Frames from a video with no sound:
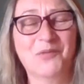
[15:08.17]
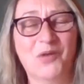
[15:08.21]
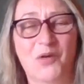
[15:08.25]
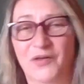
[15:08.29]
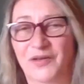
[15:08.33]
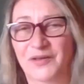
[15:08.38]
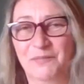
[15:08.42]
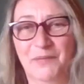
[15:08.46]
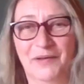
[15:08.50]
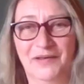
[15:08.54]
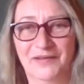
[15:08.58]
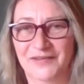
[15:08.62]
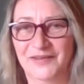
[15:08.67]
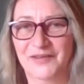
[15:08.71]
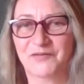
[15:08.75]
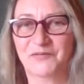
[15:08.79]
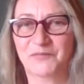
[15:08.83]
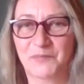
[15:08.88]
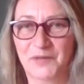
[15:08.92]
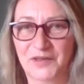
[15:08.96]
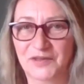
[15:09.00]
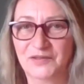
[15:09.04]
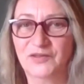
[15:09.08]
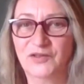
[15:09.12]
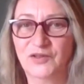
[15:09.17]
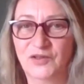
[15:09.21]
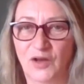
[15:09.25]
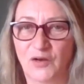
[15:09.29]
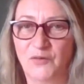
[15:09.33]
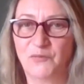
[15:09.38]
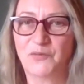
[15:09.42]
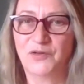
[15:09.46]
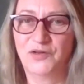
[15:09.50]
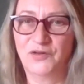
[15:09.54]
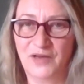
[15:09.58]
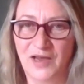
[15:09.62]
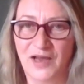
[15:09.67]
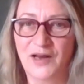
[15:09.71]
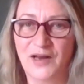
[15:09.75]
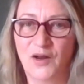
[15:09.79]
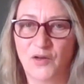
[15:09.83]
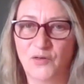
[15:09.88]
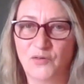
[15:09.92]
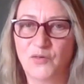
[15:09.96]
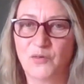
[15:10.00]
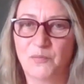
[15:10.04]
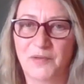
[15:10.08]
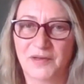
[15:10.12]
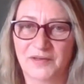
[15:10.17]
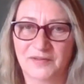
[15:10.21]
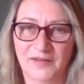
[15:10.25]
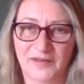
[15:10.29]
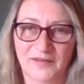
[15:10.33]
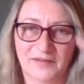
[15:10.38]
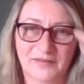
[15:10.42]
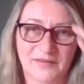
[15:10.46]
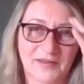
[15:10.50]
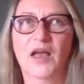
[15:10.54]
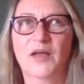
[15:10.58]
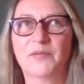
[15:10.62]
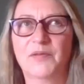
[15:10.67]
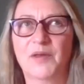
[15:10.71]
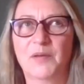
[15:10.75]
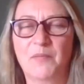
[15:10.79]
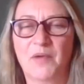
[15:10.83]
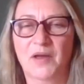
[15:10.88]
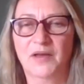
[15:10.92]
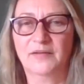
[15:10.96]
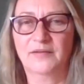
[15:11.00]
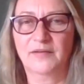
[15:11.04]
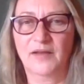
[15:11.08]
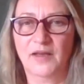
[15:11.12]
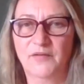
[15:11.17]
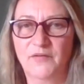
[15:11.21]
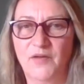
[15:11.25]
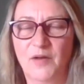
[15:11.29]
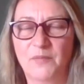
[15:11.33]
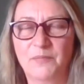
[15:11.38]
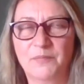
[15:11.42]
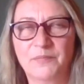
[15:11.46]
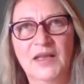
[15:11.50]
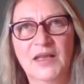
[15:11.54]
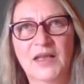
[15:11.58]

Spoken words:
not expensive, but when you get a local business, they might save up.